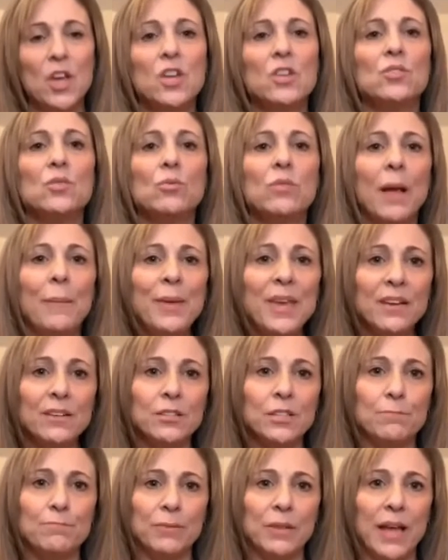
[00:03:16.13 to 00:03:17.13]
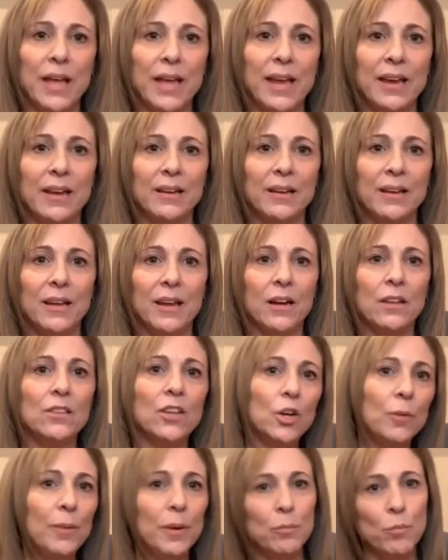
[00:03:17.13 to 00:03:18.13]
So let me explain in a
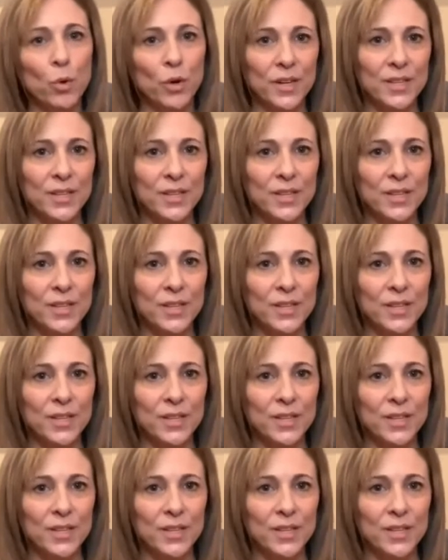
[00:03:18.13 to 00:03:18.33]
little bit more